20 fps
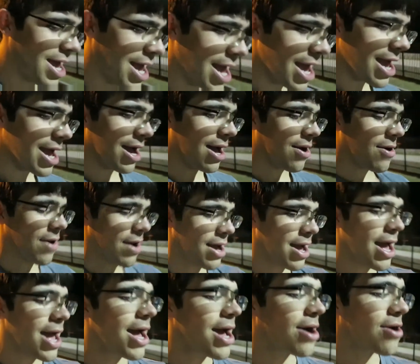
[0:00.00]

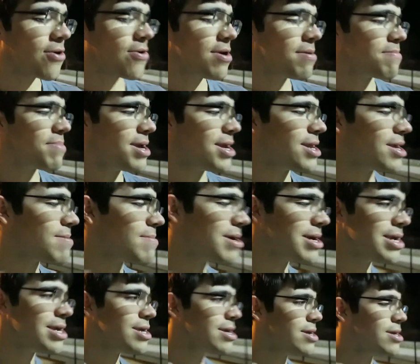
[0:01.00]
Ow, quit beating
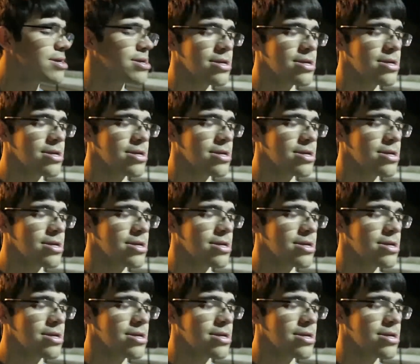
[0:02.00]
me.